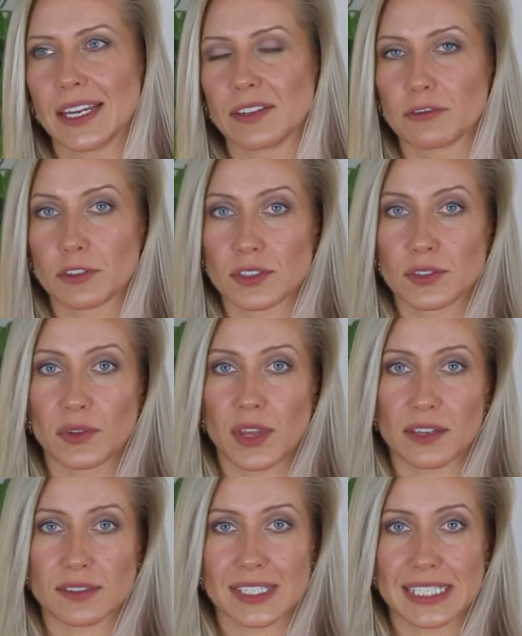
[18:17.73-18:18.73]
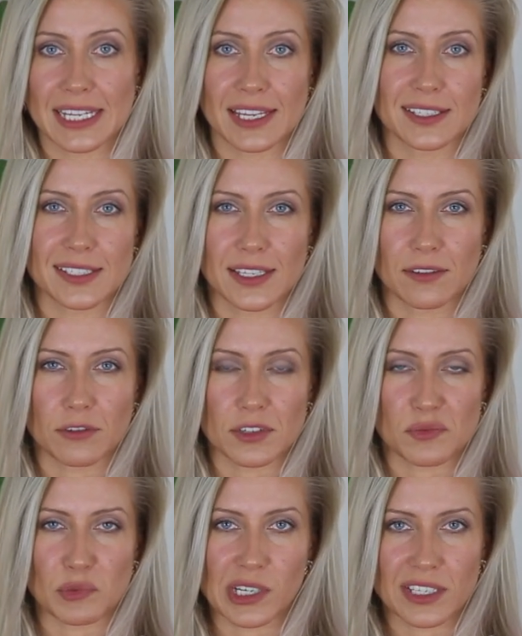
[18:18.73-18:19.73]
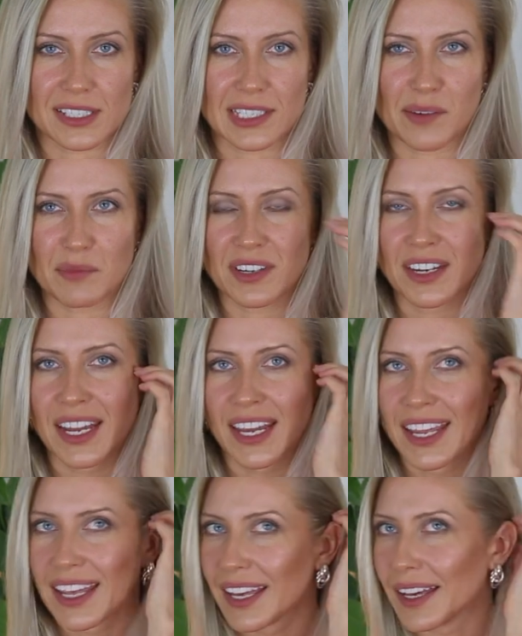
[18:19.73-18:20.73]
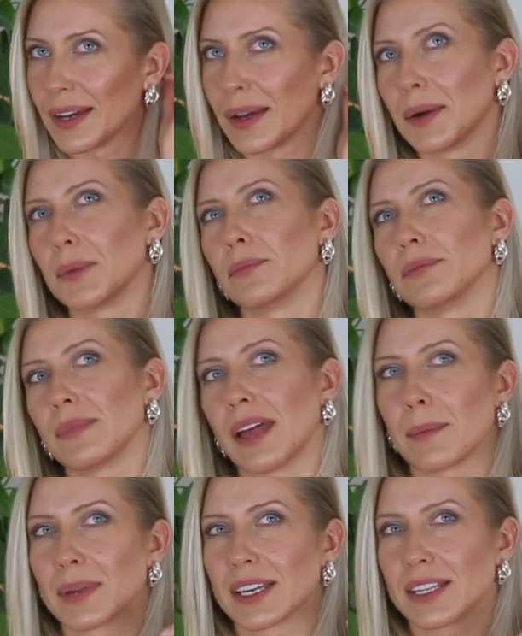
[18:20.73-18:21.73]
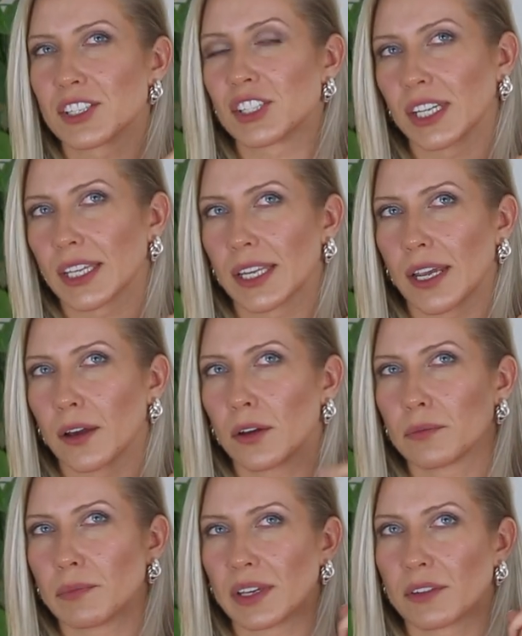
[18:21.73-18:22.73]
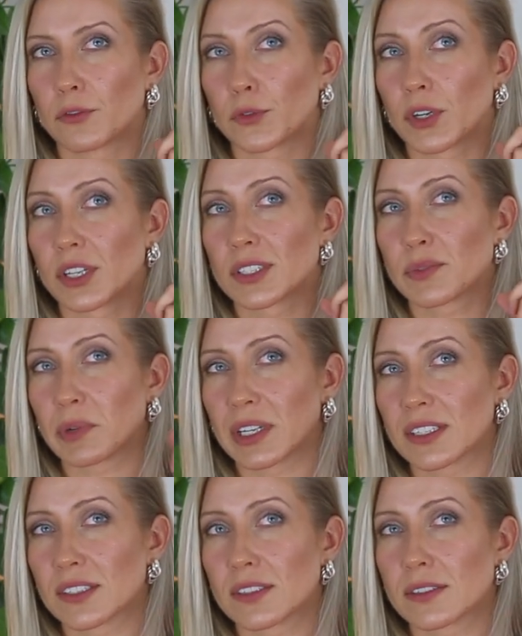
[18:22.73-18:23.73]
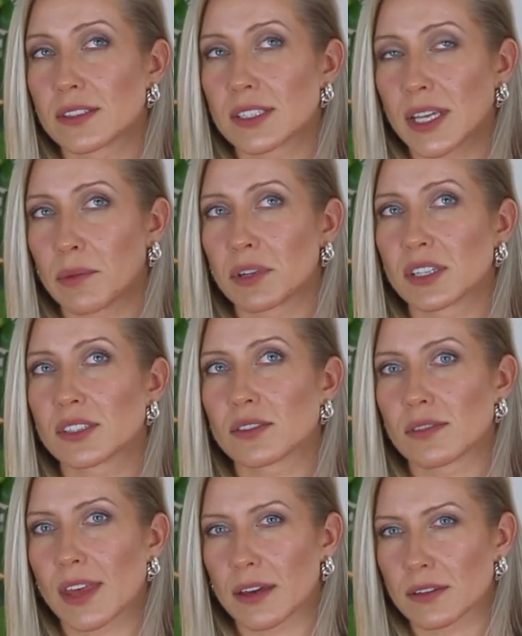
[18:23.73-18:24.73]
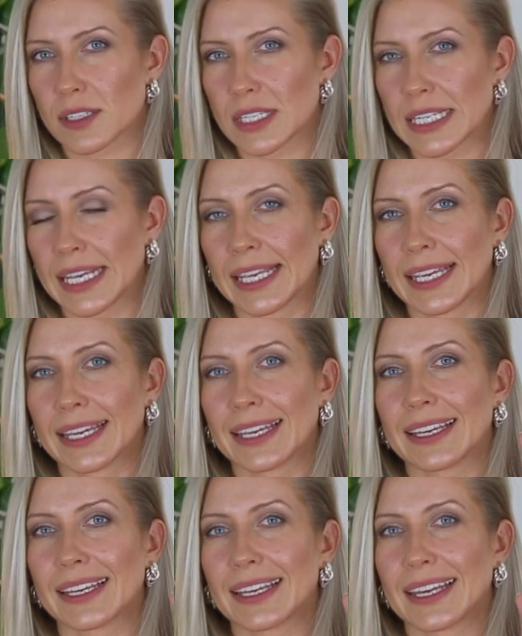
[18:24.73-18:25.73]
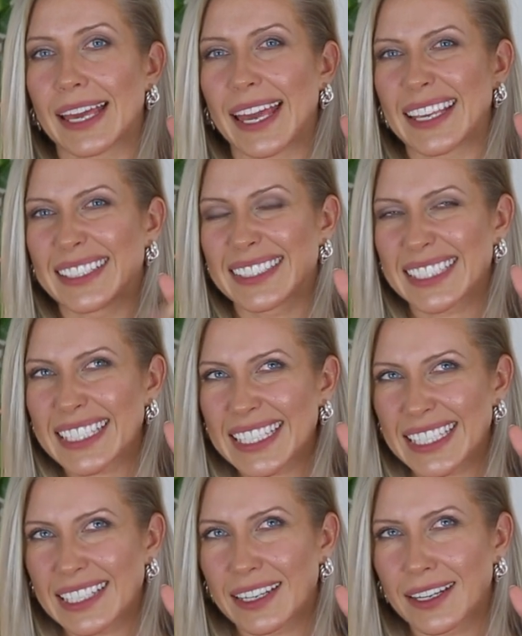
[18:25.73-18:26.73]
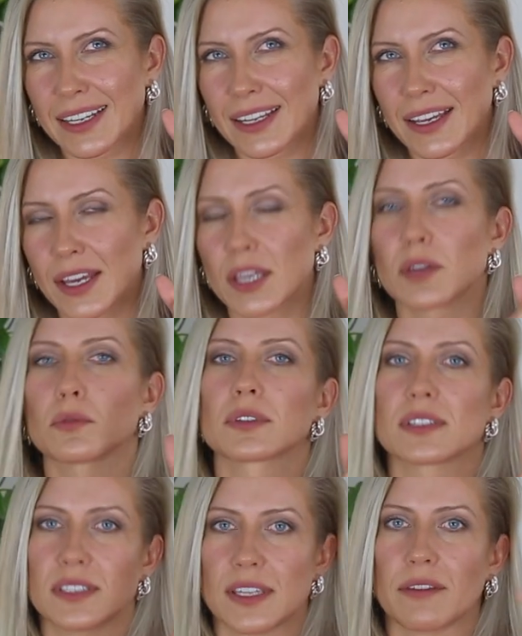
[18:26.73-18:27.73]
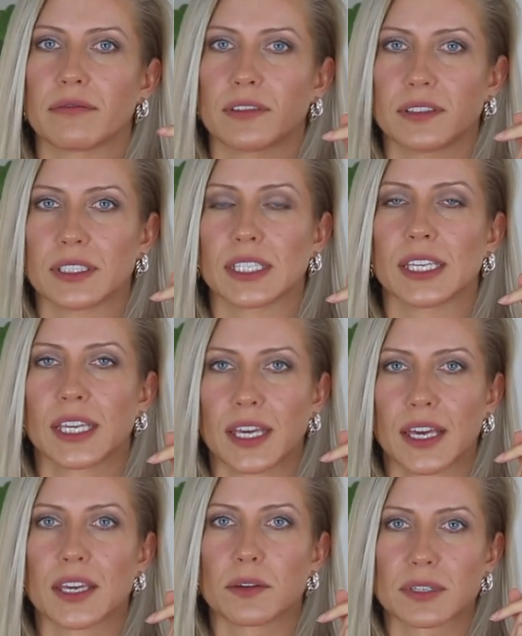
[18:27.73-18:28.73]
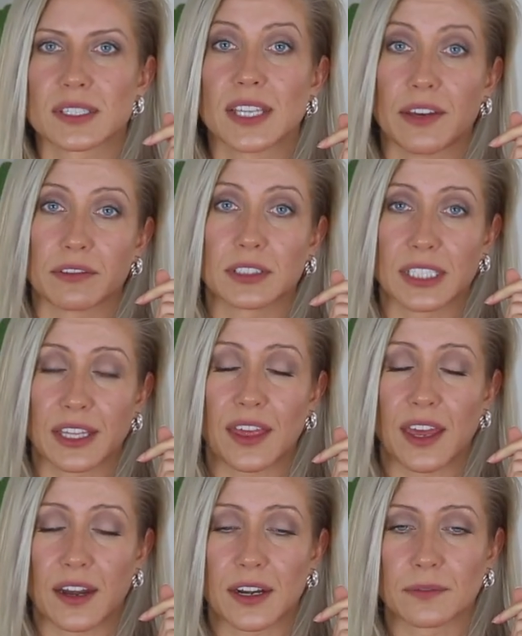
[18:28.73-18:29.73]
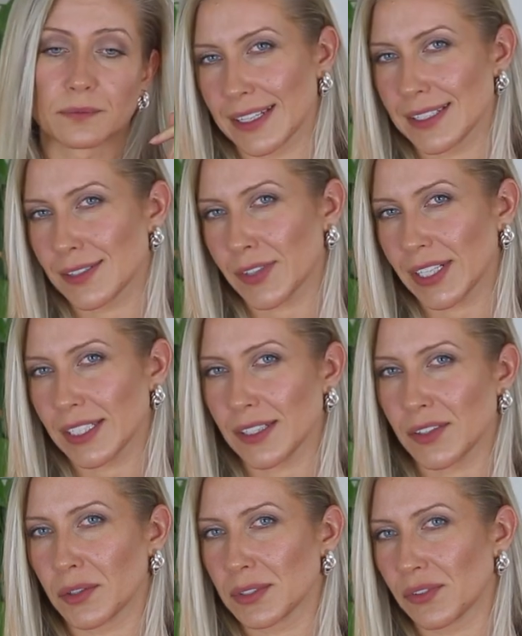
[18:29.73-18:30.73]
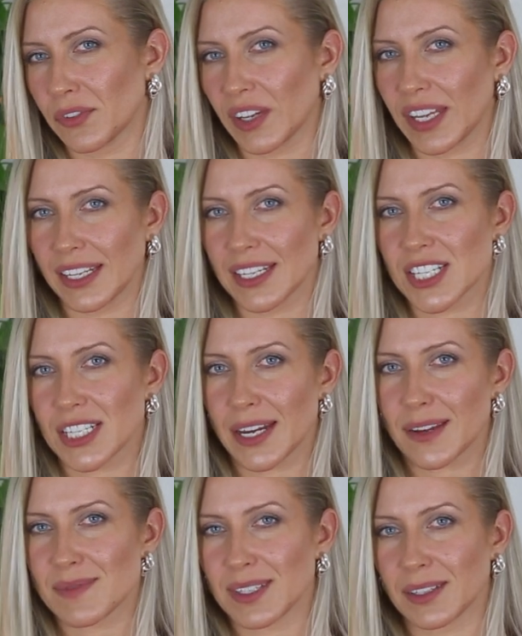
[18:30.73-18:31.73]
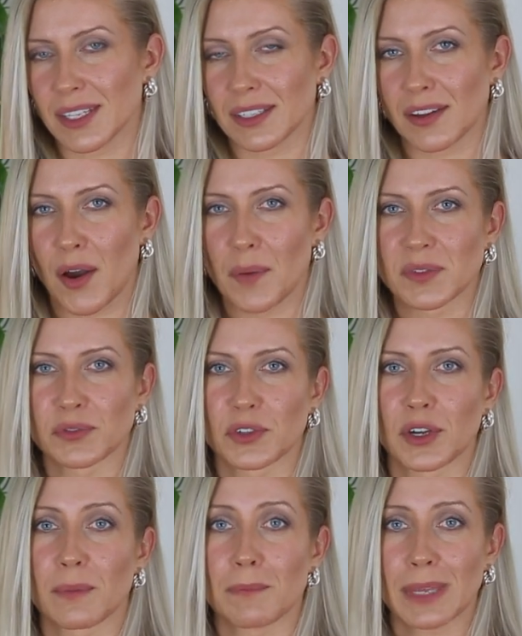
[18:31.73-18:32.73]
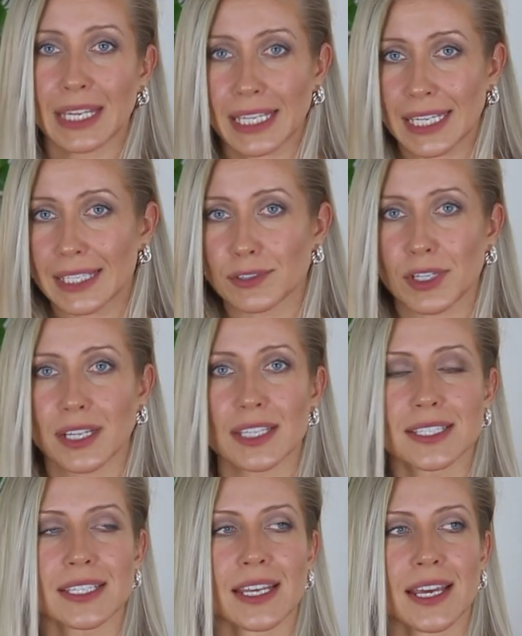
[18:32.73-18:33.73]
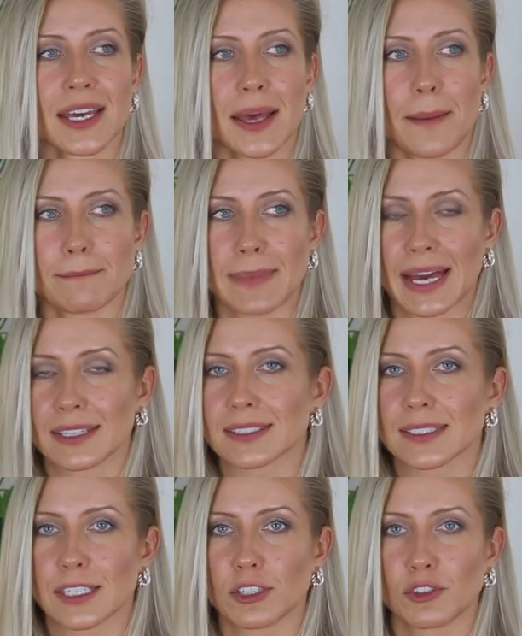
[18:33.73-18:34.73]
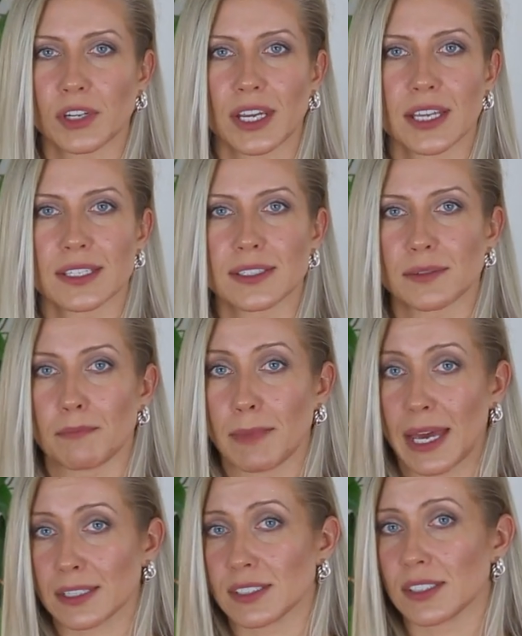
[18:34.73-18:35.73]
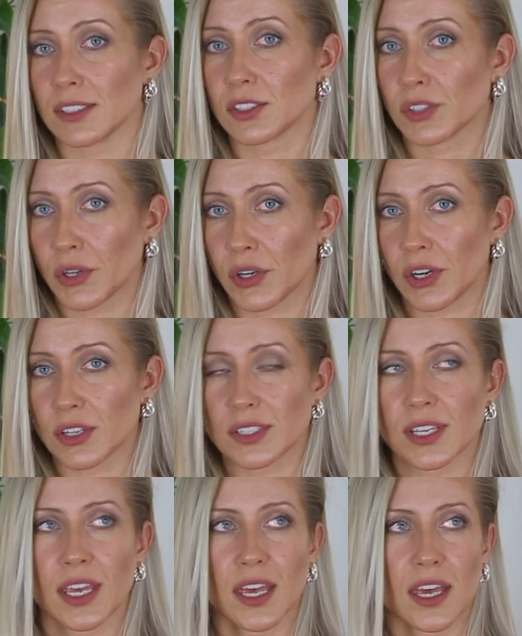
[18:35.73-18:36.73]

and for 2019 for spring summer. I'm gonna check it out, but for spring summer 2018, It was definitely there. And it's trendy in all different kind of shapes. You can opt for a mini dress, maxi skirt,